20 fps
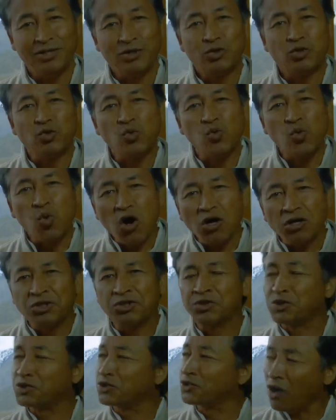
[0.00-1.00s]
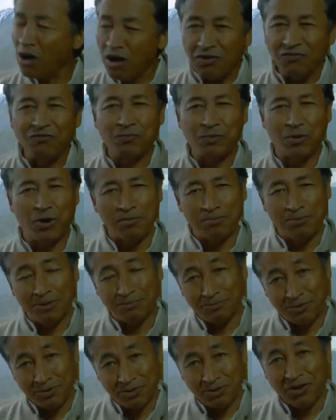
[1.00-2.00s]
to want to solve
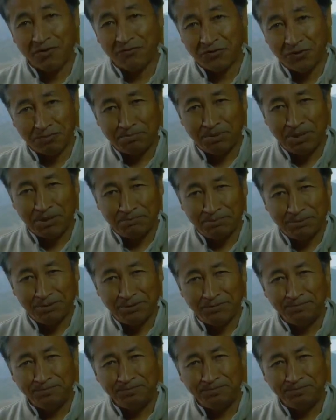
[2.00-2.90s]
problems of the people.